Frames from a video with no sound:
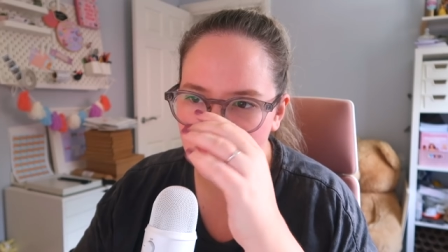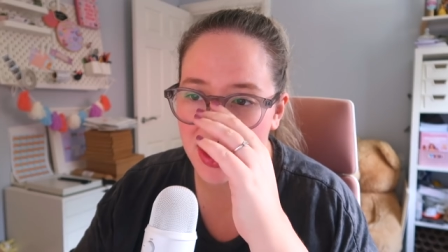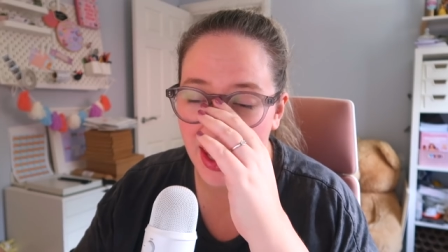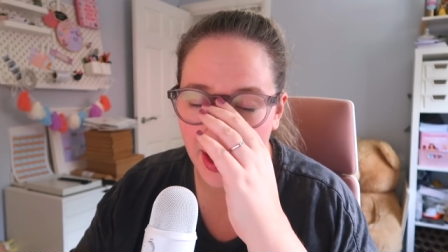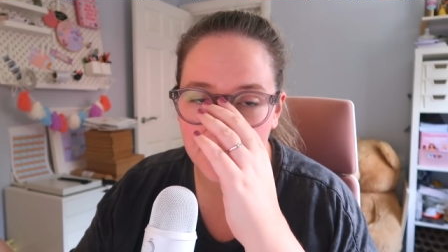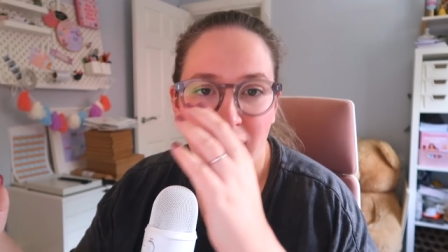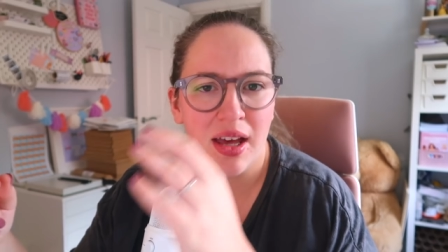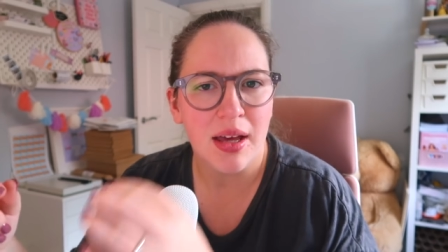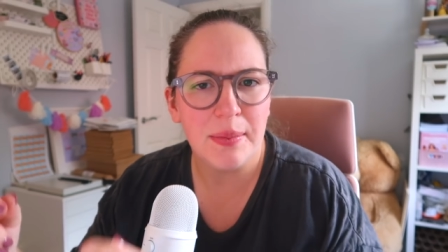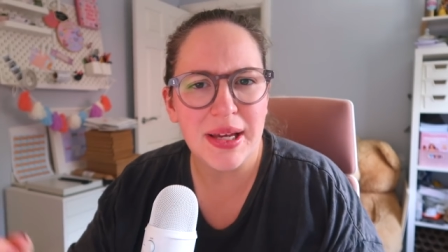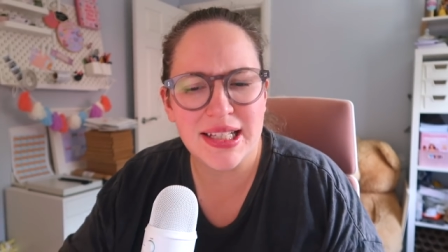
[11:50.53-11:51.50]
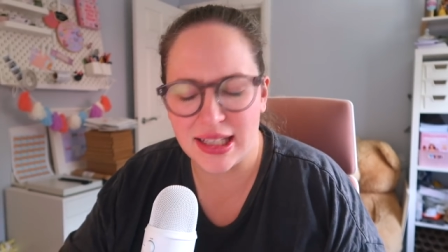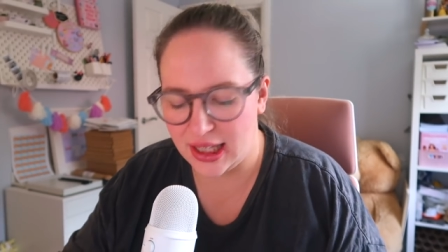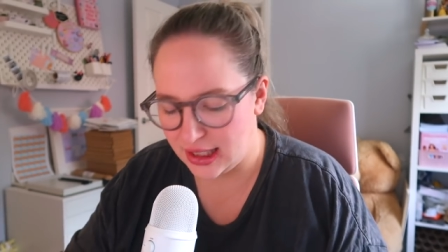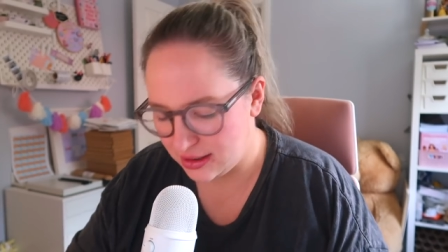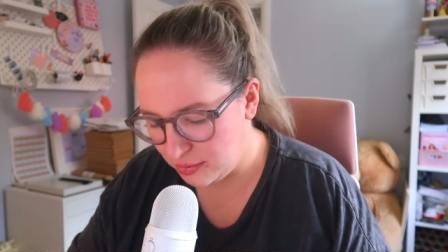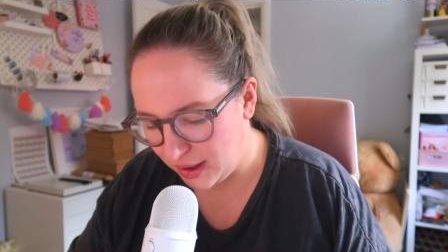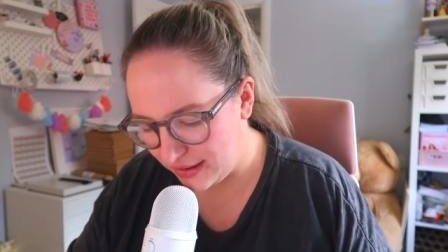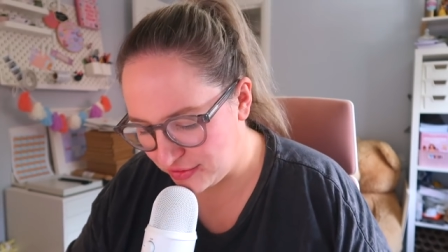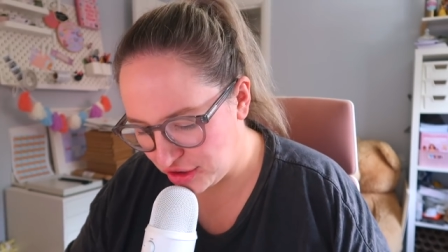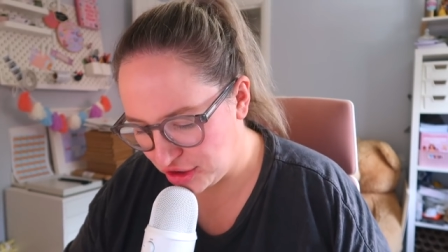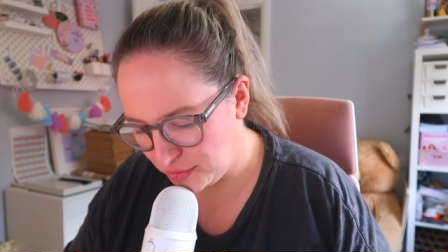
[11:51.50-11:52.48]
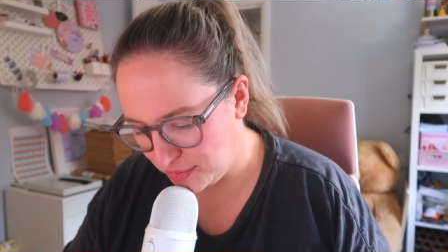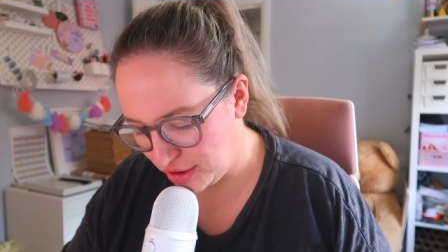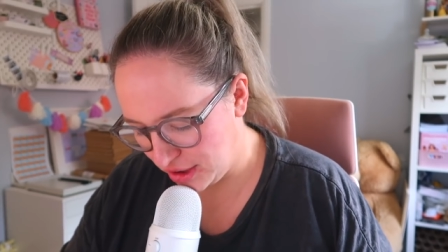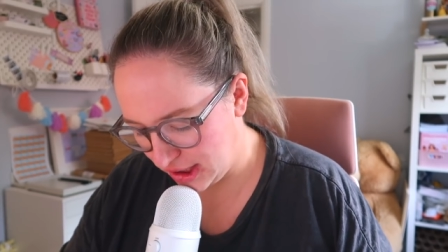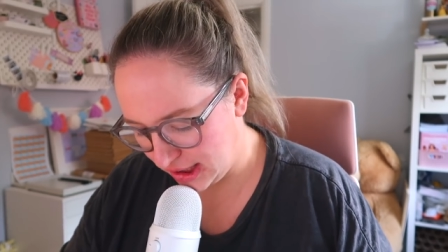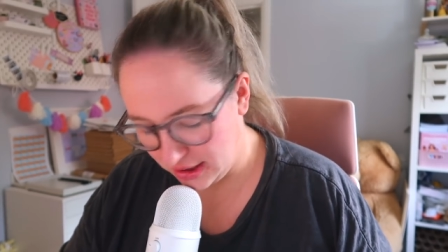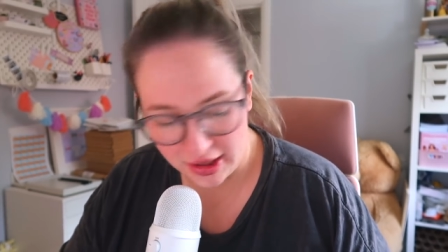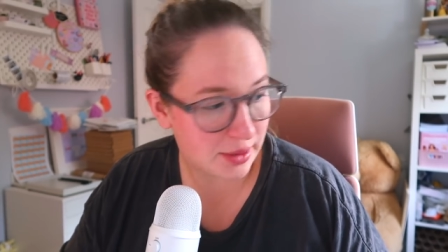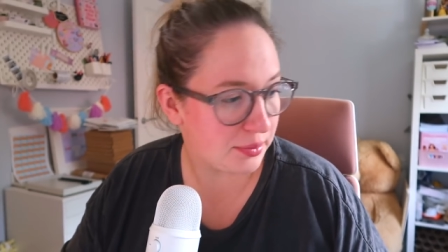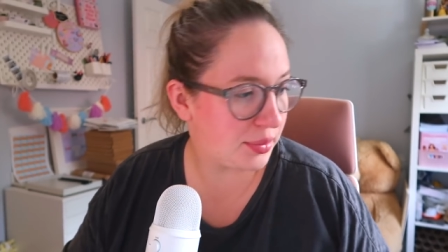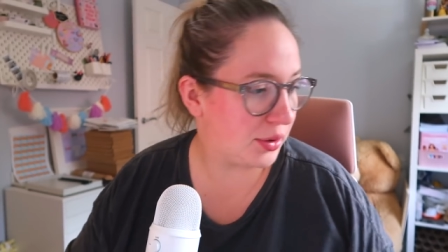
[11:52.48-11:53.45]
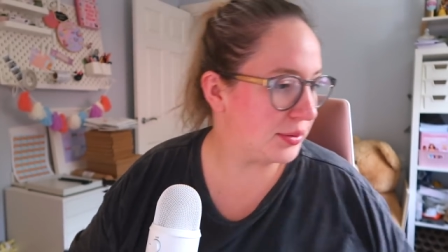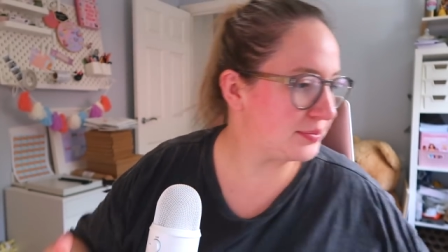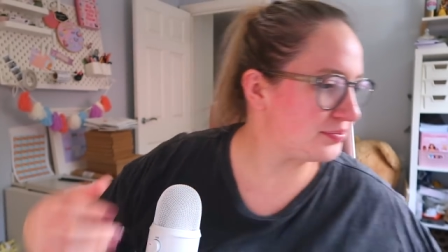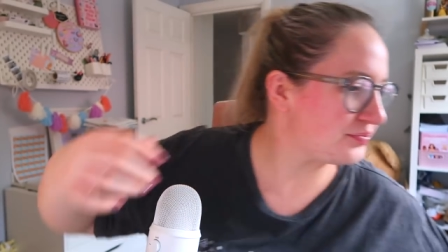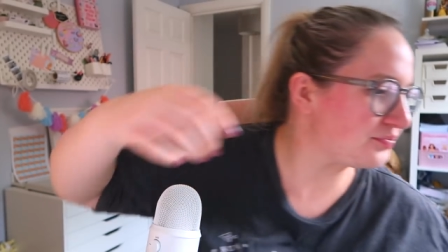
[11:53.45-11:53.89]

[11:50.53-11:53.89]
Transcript: yeah basically I don't know why I've just jumped on to tell you that but